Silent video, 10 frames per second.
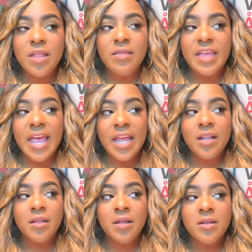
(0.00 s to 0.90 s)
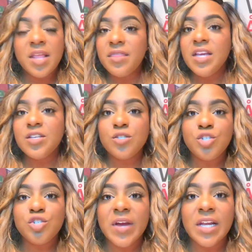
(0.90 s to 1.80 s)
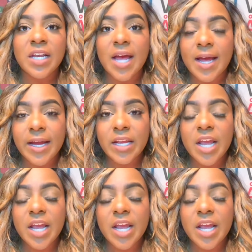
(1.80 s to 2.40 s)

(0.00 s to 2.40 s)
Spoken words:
that nothing is a straight line.